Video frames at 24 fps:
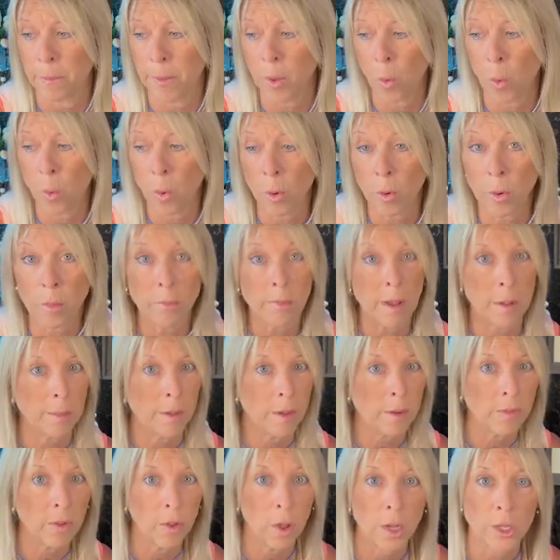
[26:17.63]
or maybe
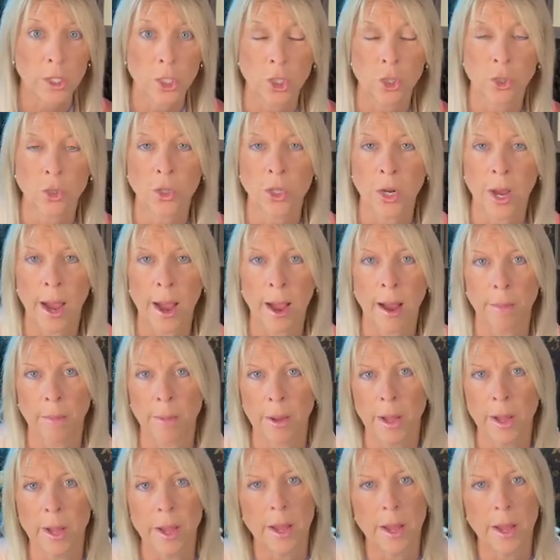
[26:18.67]
you've lost your job,